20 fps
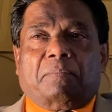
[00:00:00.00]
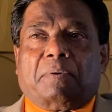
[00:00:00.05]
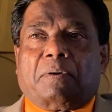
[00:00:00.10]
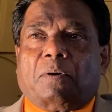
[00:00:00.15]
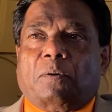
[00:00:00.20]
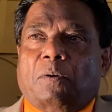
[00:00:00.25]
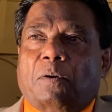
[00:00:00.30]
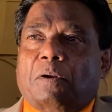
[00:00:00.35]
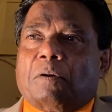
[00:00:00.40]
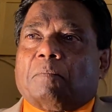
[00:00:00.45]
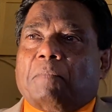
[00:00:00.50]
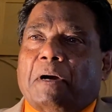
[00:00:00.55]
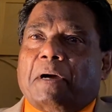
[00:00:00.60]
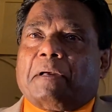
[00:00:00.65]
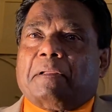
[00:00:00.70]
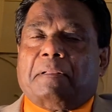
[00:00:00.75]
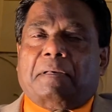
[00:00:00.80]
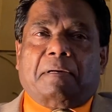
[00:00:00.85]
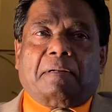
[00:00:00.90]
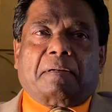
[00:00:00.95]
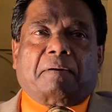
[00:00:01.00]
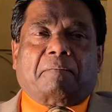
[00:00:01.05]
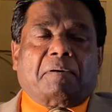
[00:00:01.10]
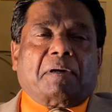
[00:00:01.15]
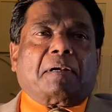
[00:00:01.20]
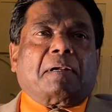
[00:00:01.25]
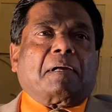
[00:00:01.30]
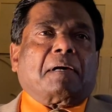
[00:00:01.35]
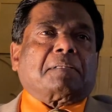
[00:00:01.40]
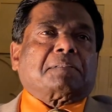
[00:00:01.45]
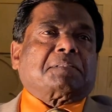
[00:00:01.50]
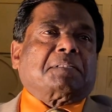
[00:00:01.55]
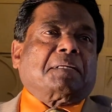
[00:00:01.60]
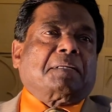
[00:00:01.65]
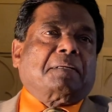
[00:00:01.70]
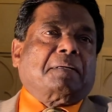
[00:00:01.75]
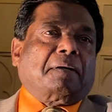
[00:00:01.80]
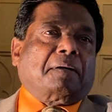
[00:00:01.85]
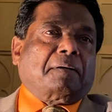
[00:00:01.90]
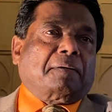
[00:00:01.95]
Almighty and
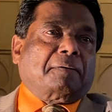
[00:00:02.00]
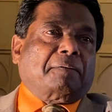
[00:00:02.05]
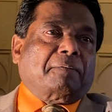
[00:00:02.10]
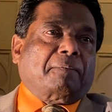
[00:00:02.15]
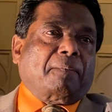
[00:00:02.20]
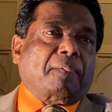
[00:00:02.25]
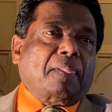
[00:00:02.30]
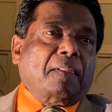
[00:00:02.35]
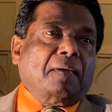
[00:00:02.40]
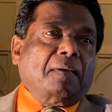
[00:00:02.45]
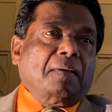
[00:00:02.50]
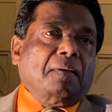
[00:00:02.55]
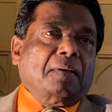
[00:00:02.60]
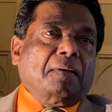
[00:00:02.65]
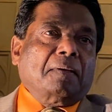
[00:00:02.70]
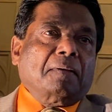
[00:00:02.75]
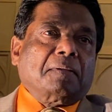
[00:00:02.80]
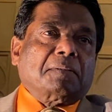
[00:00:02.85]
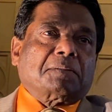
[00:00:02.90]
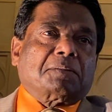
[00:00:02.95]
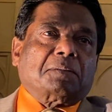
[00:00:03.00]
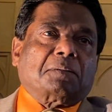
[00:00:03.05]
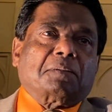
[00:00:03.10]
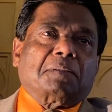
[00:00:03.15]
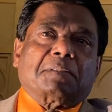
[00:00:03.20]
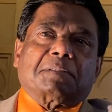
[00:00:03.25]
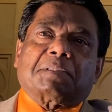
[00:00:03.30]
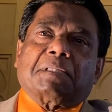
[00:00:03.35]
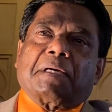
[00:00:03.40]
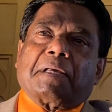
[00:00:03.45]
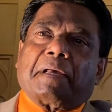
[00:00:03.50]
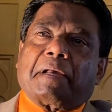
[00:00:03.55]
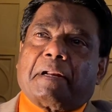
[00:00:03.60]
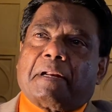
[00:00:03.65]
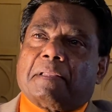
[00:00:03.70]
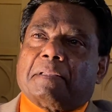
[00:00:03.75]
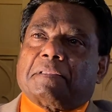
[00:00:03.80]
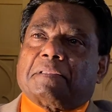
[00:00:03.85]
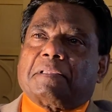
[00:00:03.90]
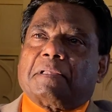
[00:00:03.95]
everlasting God. So, is there
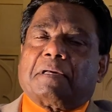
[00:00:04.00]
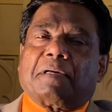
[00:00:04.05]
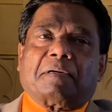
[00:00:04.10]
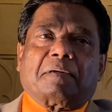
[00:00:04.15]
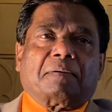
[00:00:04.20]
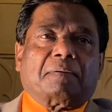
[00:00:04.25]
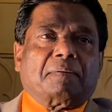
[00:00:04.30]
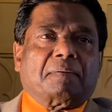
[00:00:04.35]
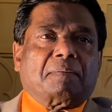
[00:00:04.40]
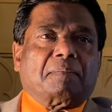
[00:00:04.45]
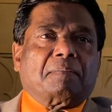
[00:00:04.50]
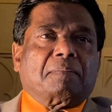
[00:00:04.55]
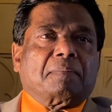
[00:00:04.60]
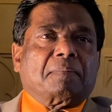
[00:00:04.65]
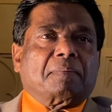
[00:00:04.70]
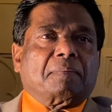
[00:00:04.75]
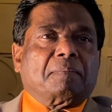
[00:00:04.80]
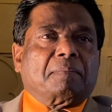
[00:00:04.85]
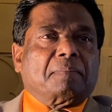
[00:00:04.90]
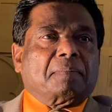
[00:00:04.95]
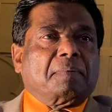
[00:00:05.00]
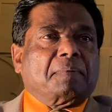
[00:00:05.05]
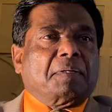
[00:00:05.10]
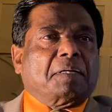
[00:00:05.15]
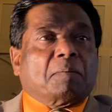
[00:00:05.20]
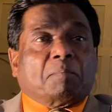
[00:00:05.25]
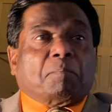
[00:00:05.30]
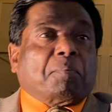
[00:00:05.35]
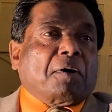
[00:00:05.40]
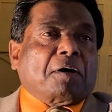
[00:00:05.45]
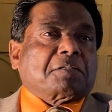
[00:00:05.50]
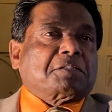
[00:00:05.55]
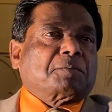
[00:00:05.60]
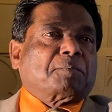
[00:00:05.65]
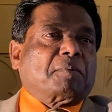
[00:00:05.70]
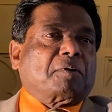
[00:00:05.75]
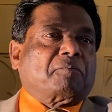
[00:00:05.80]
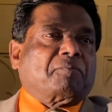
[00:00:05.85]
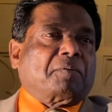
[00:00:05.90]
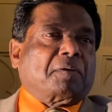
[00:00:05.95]
anything
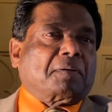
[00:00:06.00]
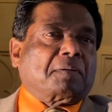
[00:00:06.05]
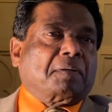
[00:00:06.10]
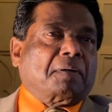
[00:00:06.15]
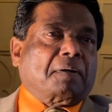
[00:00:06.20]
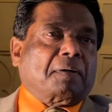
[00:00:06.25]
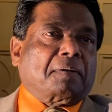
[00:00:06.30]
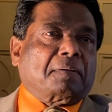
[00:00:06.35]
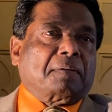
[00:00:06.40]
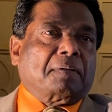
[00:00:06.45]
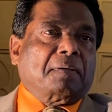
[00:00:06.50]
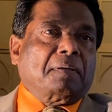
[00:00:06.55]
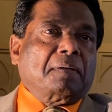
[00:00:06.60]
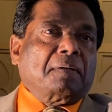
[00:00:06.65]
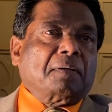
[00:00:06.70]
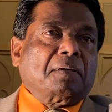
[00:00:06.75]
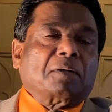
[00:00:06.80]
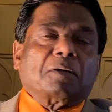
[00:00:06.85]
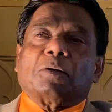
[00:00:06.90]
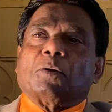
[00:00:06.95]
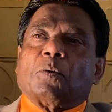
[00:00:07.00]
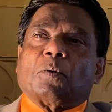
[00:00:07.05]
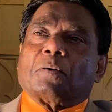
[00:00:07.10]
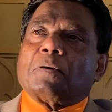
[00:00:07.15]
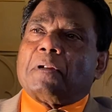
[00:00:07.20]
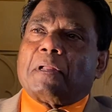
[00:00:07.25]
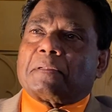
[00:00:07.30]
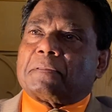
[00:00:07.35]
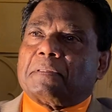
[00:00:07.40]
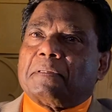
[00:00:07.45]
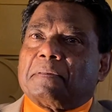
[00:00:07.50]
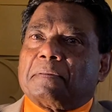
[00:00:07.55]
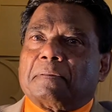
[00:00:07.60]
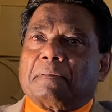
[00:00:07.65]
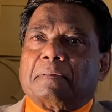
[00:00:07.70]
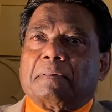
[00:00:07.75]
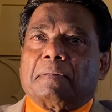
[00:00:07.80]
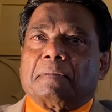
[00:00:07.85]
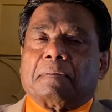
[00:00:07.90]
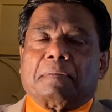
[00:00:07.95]
impossible for God? No, nothing.
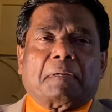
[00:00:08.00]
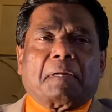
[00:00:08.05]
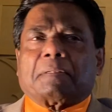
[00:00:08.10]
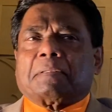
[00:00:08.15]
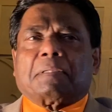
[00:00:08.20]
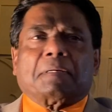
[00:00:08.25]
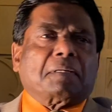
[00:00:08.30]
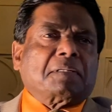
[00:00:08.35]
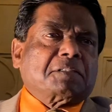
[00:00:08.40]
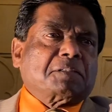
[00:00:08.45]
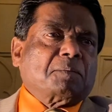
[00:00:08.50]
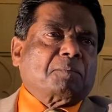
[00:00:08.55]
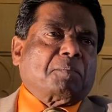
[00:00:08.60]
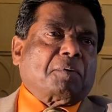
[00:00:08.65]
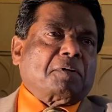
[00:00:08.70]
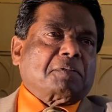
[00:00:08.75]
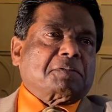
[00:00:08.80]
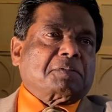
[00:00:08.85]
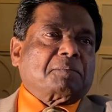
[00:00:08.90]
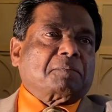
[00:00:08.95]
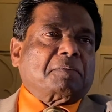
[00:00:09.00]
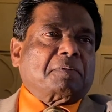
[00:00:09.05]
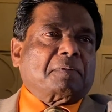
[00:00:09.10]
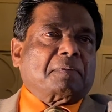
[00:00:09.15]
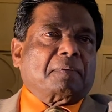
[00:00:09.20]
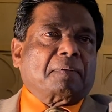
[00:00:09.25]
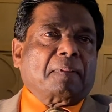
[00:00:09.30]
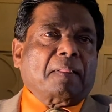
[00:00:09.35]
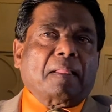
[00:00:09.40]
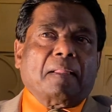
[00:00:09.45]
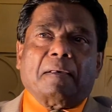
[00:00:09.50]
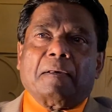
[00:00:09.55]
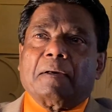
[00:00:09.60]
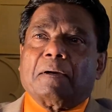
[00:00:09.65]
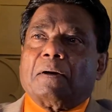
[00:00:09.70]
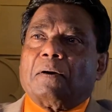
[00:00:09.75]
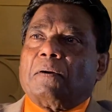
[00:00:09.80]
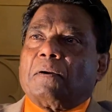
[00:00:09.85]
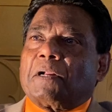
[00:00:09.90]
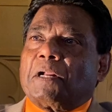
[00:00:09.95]
Nothing is impossible.
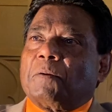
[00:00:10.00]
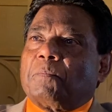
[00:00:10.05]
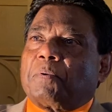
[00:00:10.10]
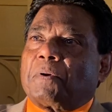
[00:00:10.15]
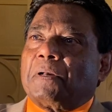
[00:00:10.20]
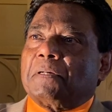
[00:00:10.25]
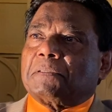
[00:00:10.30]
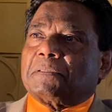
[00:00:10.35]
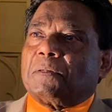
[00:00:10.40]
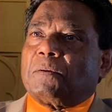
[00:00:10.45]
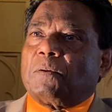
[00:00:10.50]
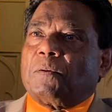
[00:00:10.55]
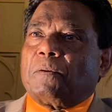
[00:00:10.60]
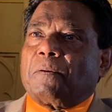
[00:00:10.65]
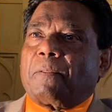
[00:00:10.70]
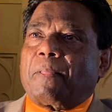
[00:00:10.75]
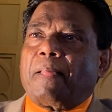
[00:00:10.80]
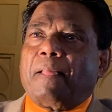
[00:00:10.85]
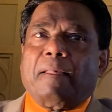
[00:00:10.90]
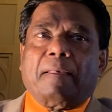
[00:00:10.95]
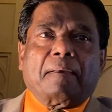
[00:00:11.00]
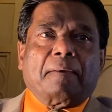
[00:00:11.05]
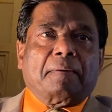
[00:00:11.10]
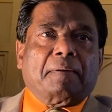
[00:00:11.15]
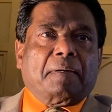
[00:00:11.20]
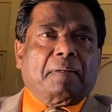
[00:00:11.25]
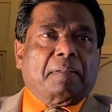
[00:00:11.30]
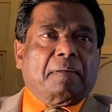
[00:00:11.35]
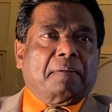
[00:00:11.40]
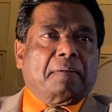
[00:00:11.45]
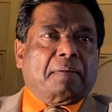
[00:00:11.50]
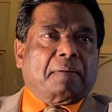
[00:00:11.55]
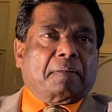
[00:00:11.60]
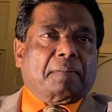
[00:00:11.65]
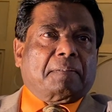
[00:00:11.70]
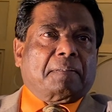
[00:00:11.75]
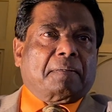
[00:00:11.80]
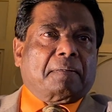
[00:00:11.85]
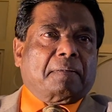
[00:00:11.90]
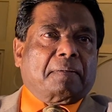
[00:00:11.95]
All right, praise the Lord. Any
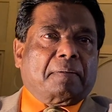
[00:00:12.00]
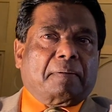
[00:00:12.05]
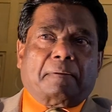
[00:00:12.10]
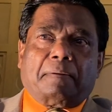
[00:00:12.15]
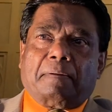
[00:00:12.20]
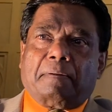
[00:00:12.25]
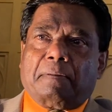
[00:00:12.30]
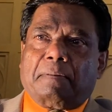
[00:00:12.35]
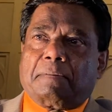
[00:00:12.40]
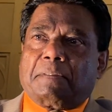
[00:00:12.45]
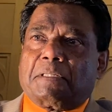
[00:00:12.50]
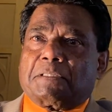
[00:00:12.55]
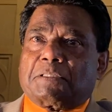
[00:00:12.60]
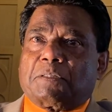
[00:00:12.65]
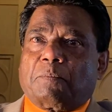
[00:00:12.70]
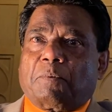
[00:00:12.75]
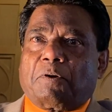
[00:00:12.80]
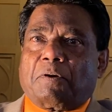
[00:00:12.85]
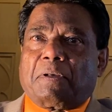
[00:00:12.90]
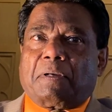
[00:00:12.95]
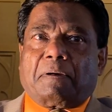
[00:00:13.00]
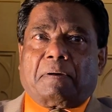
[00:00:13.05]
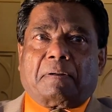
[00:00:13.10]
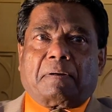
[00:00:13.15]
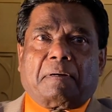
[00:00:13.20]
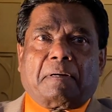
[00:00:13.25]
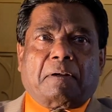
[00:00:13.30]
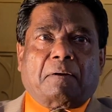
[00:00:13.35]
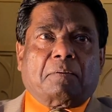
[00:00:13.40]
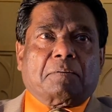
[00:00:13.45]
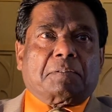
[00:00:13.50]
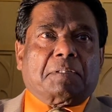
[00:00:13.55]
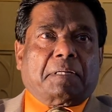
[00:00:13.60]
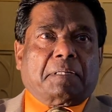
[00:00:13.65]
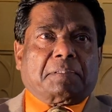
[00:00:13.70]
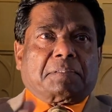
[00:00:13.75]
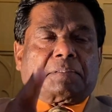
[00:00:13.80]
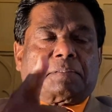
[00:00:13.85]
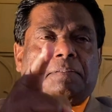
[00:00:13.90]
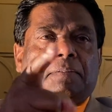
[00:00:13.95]
other uh, testimony or announcement?
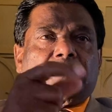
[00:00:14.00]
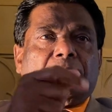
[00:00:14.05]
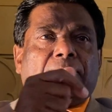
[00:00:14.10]
Yes.